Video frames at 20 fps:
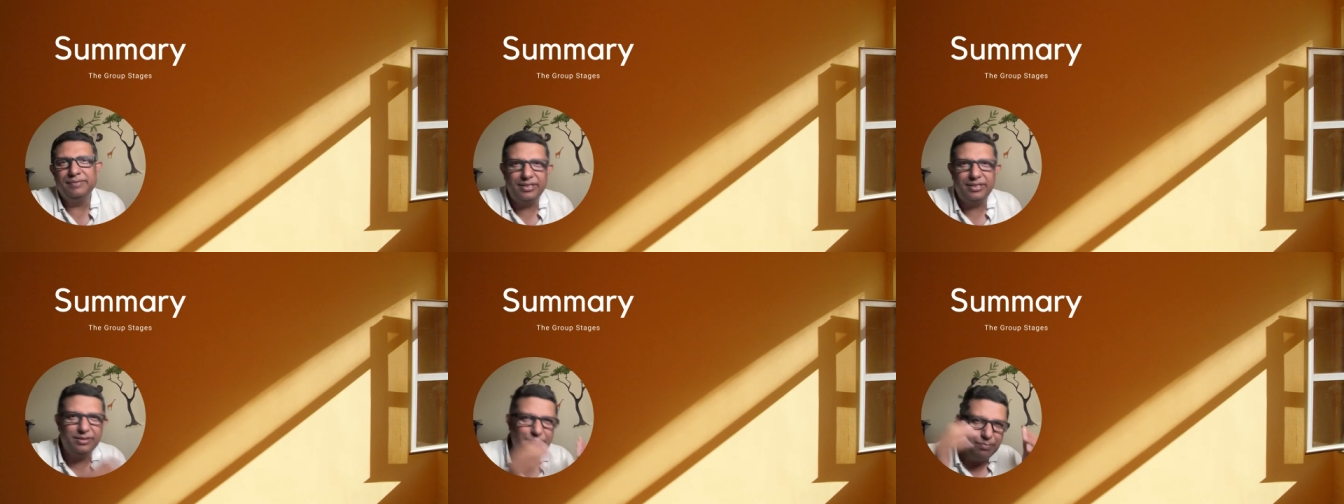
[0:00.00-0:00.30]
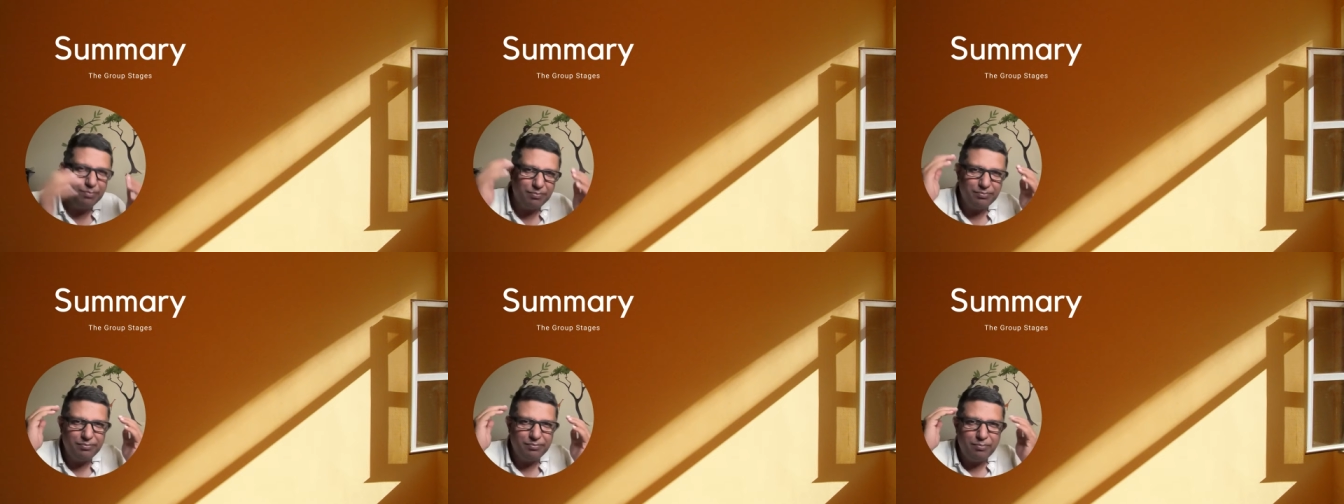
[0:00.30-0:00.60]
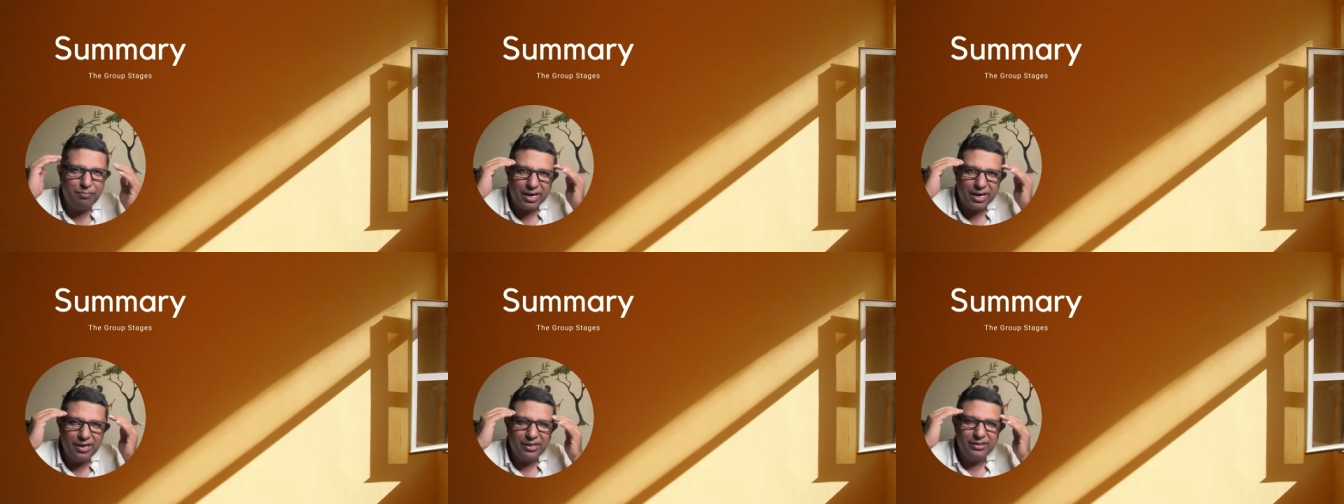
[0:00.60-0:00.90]
there is
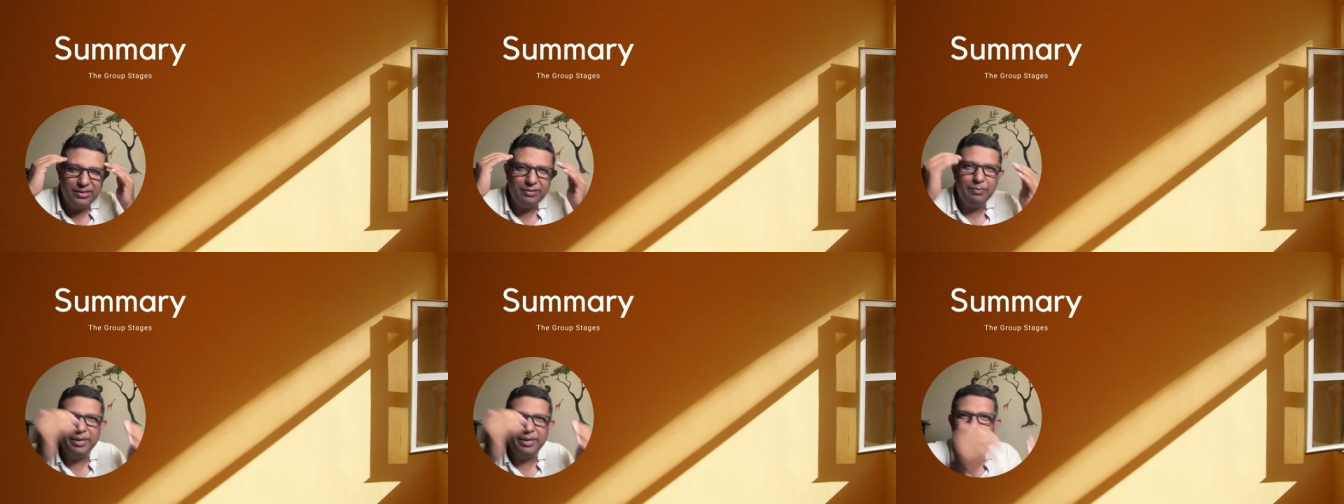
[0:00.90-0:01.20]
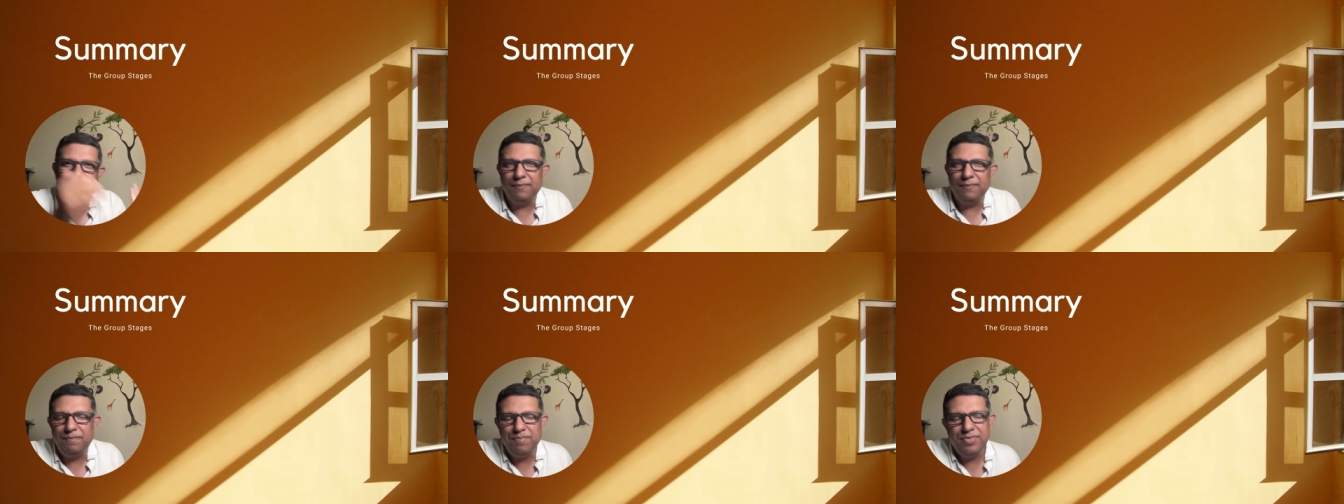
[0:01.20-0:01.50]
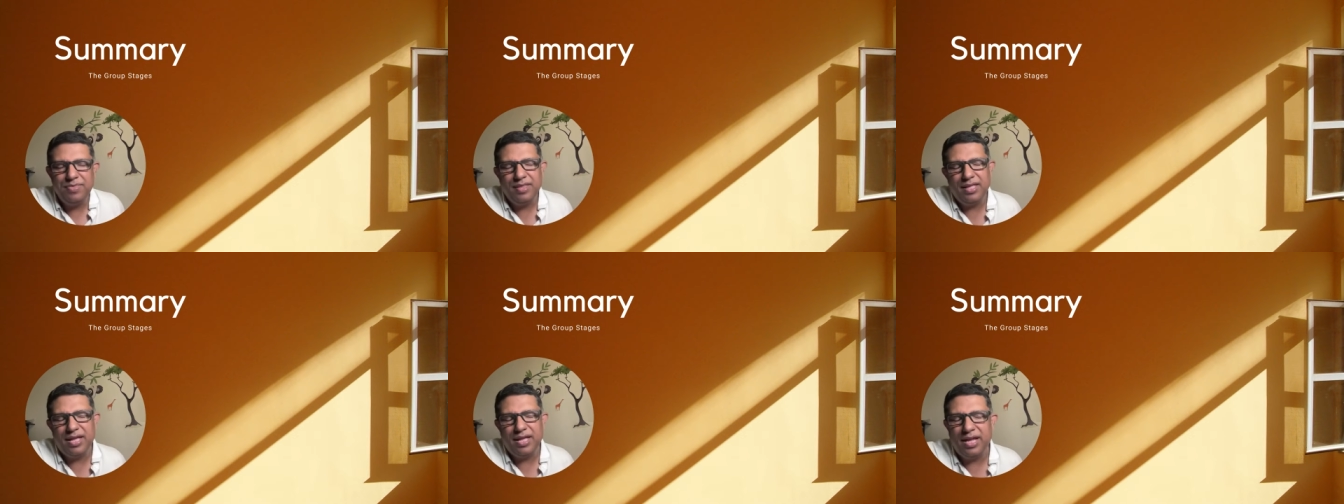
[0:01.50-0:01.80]
muddle in the middle.
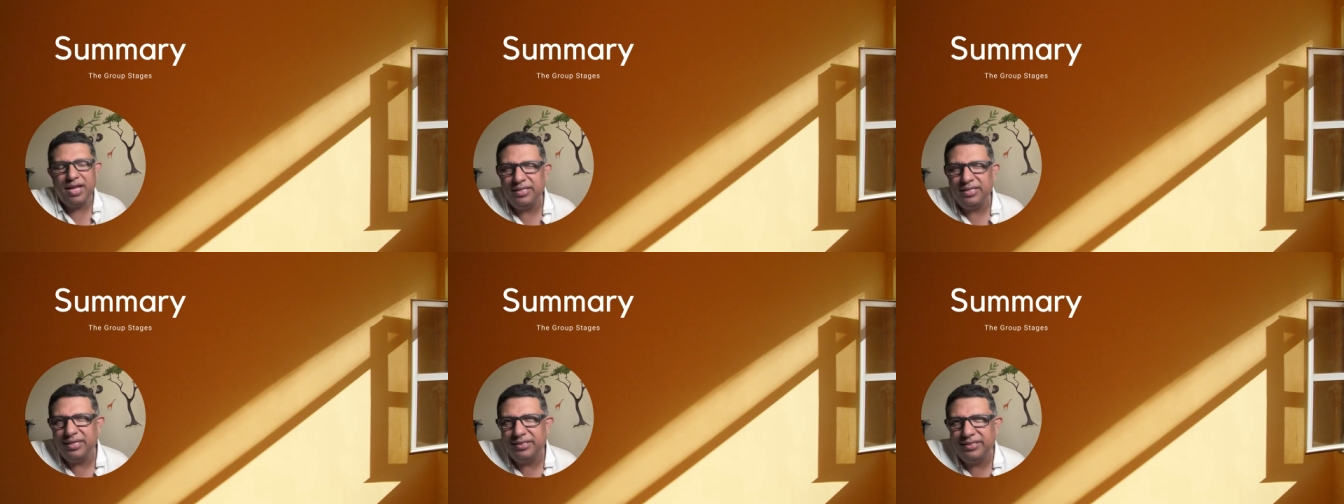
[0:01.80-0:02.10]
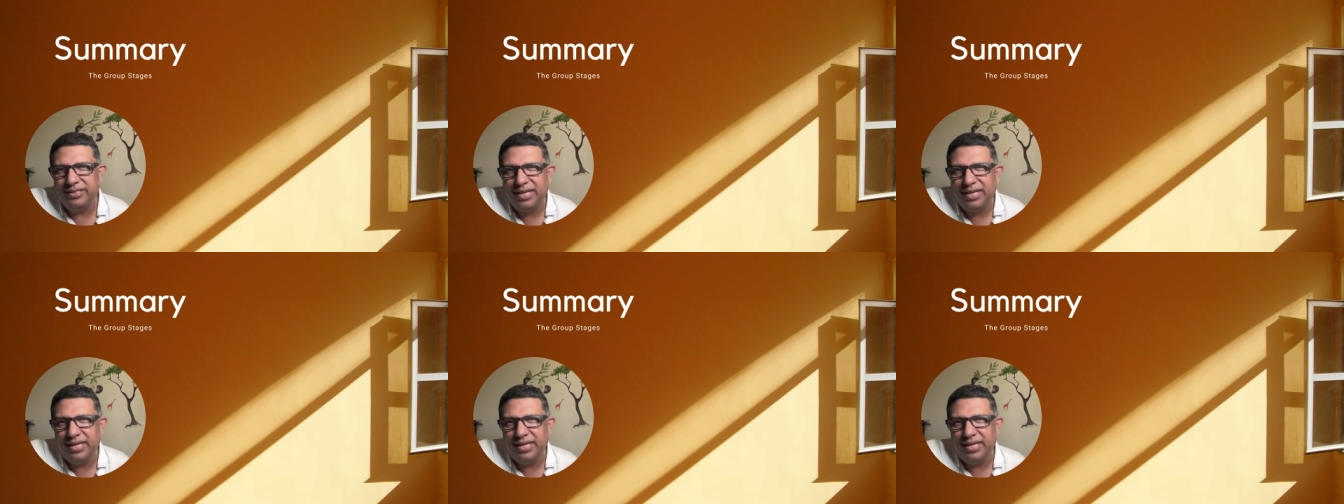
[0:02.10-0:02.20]
And,